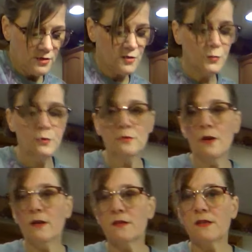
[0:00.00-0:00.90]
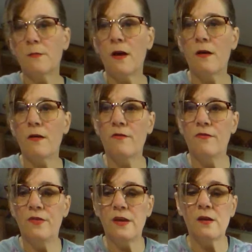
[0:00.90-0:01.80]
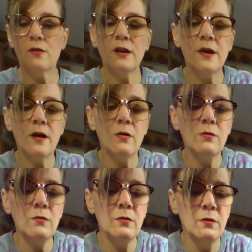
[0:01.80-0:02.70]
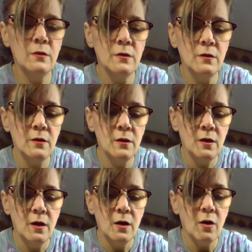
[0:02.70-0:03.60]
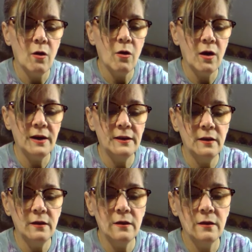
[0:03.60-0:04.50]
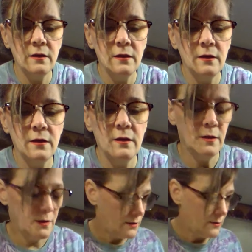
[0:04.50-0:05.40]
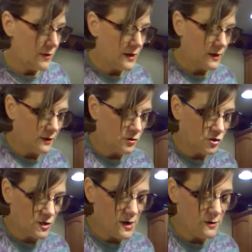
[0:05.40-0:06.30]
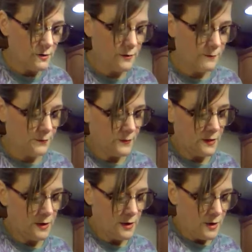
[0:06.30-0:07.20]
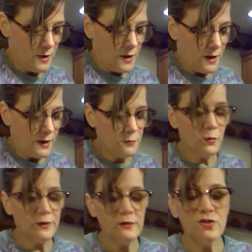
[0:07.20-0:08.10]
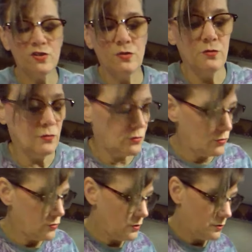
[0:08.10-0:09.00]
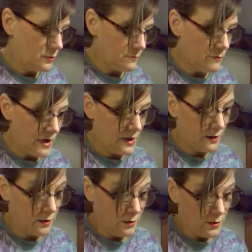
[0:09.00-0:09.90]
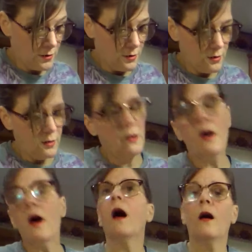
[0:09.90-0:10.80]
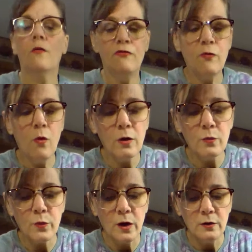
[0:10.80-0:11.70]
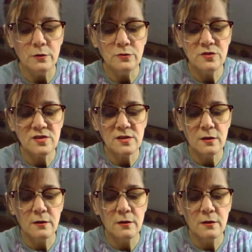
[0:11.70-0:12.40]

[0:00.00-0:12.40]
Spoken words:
spoon some of the cookie dough on the baking sheet. I'm going to make 4 rows